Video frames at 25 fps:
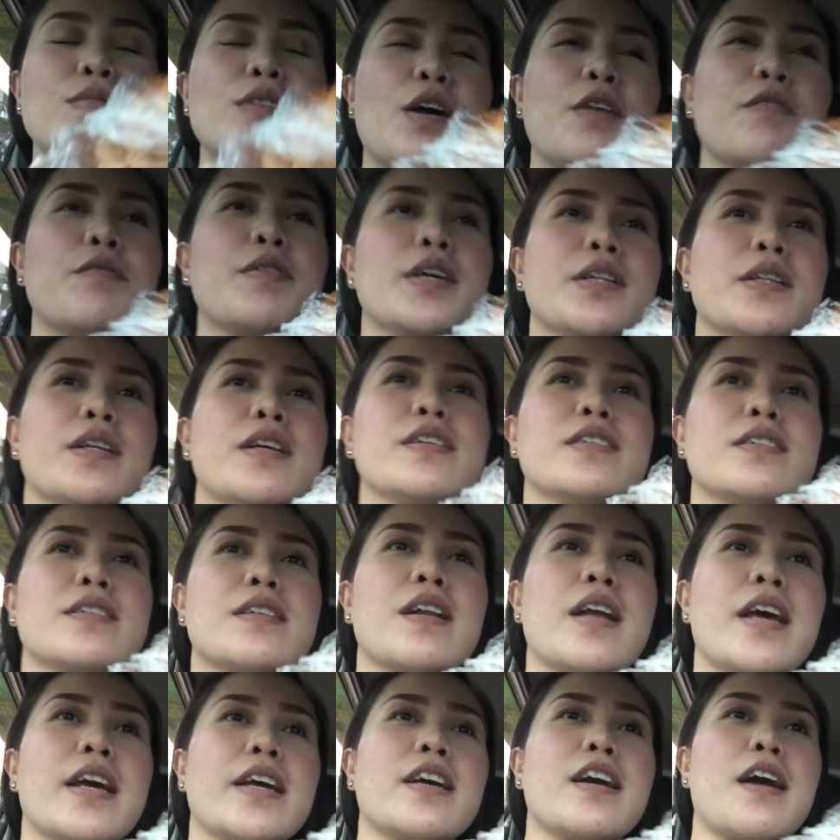of it is
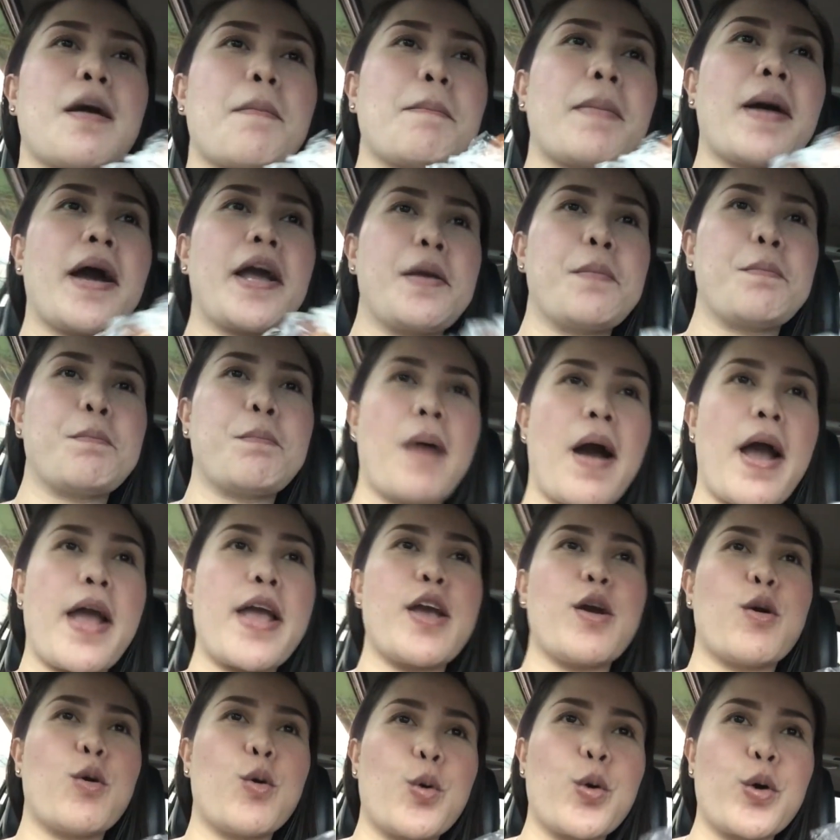like a pie
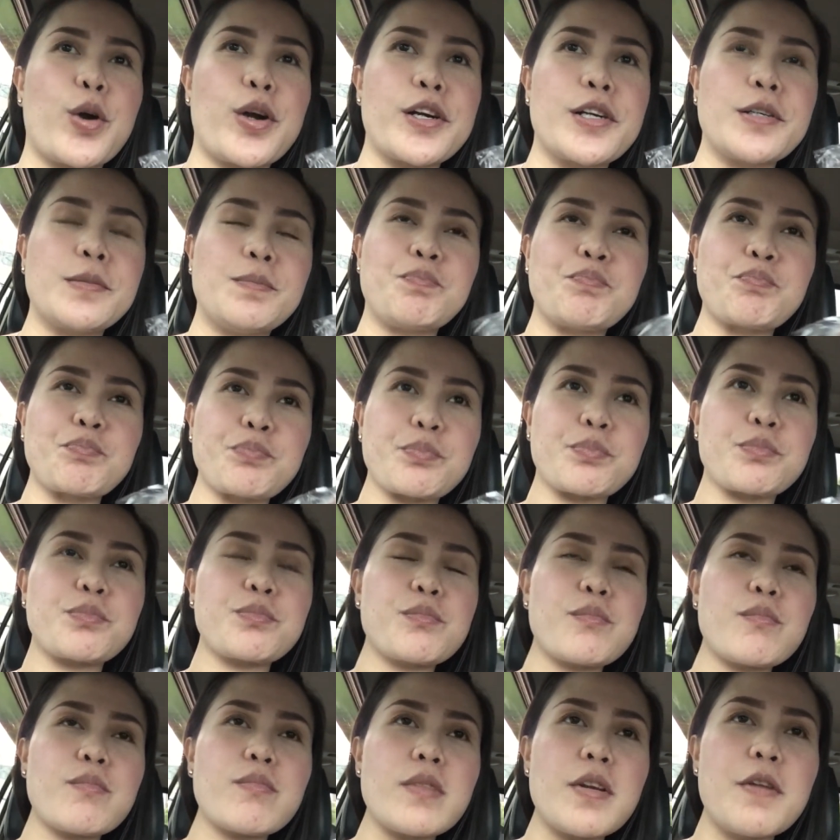pie or
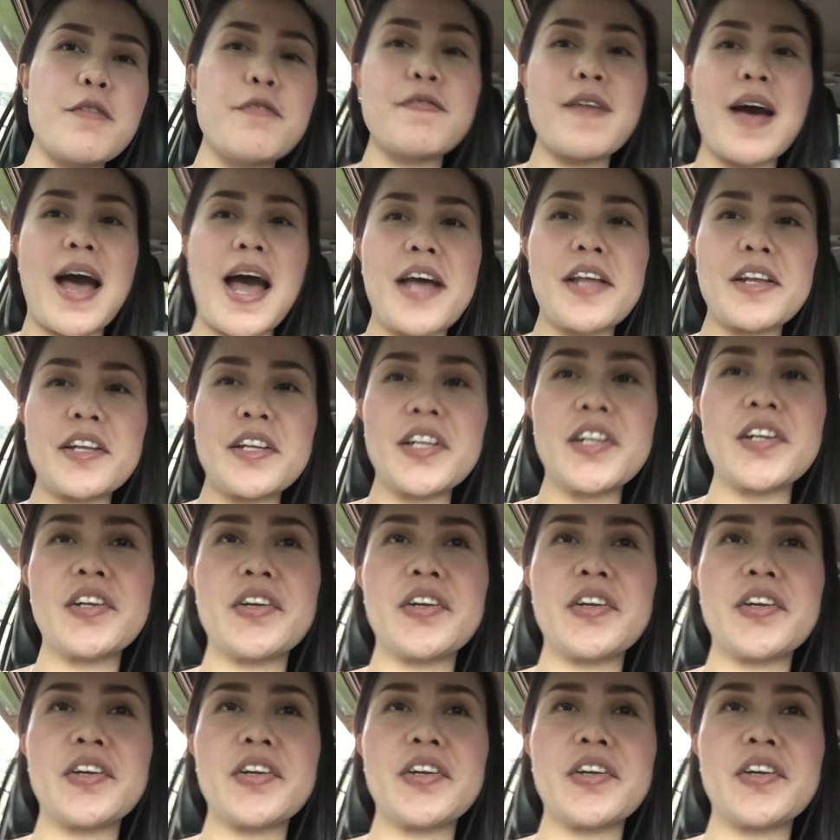fan.